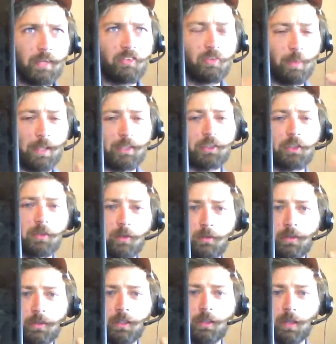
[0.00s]
Spanish
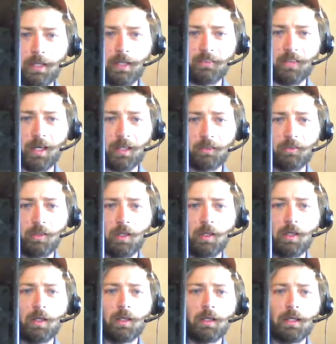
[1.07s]
colonial contact.
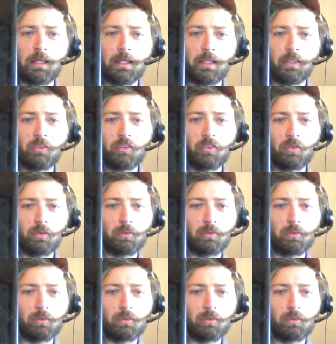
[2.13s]
Is